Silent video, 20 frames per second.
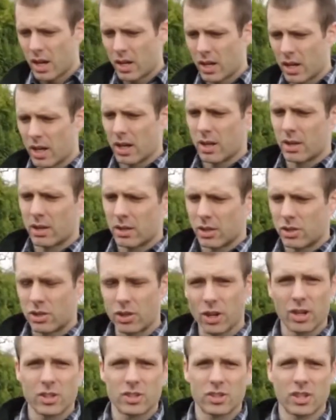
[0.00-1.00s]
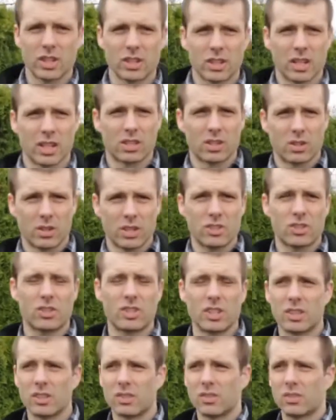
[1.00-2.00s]
uh, the church and
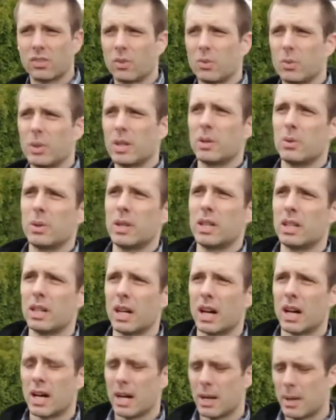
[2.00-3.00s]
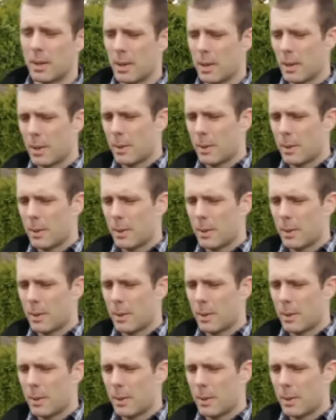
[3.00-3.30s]
Christians, we, we uh,